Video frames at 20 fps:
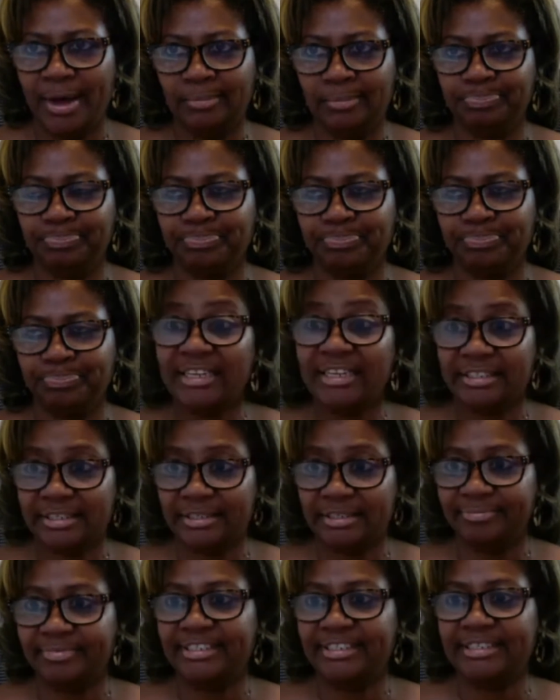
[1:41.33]
Jackson,
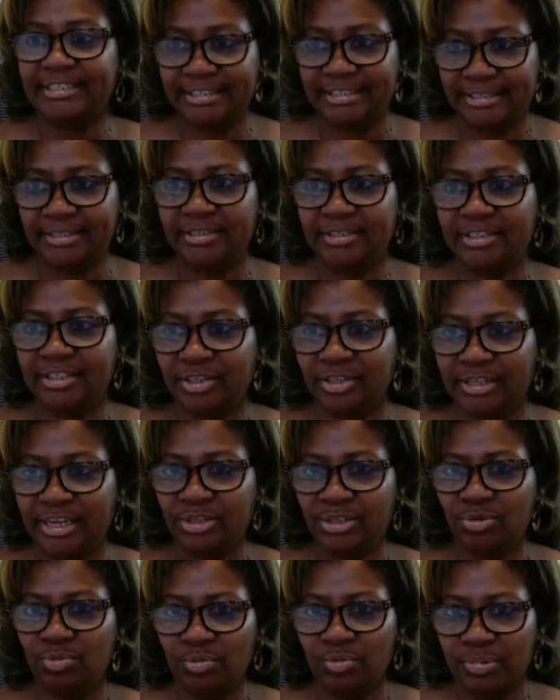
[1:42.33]
Tennessee. So that's
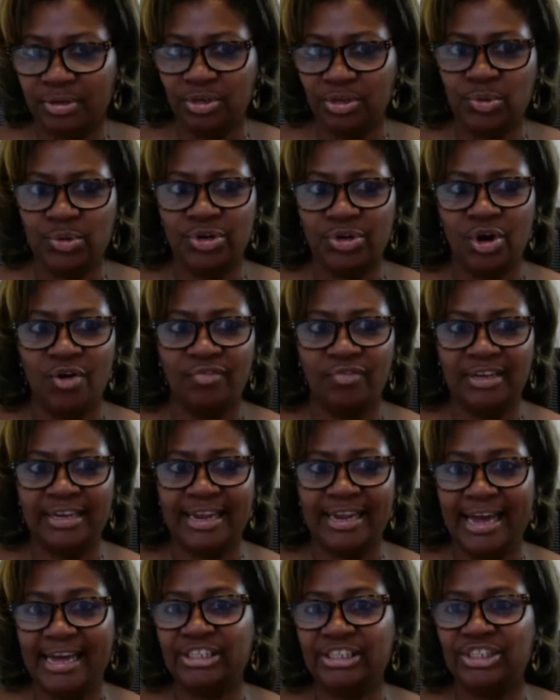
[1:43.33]
what we've been doing over the
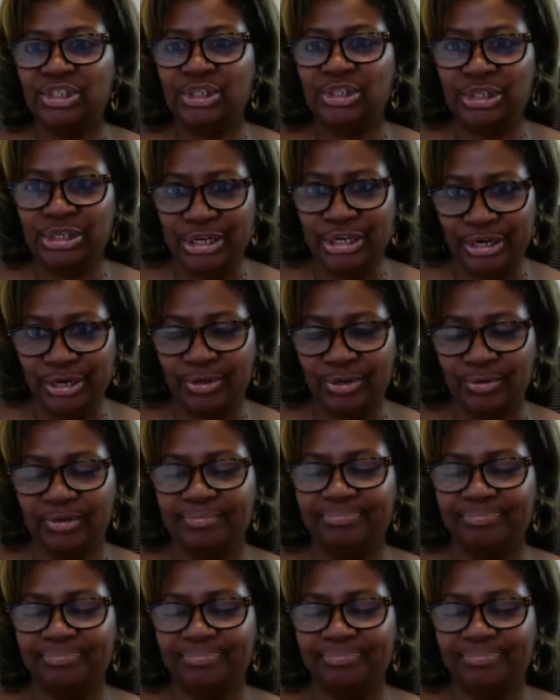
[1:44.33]
last year